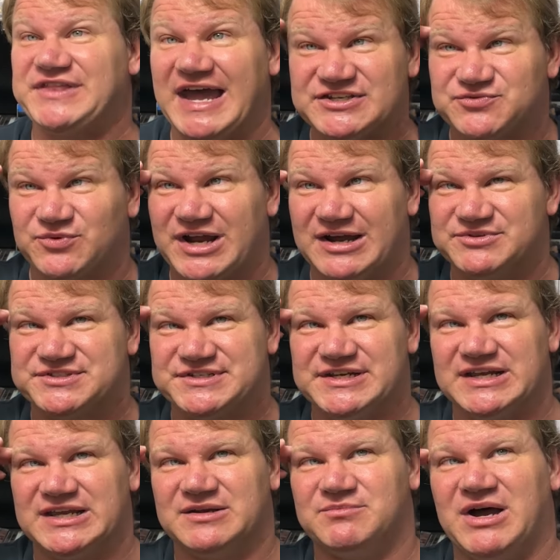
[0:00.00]
That's what I was
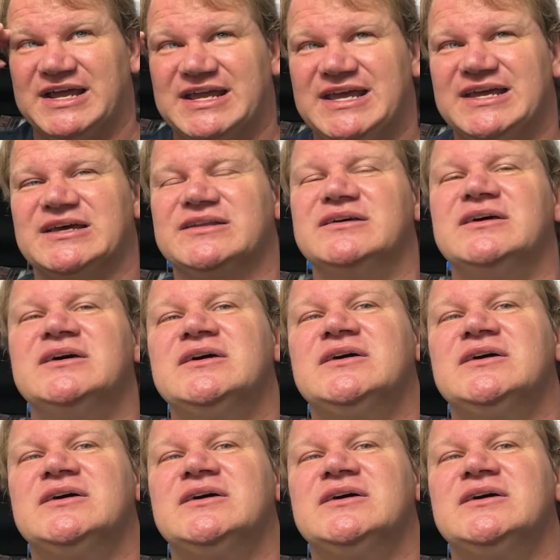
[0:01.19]
seeing in my head.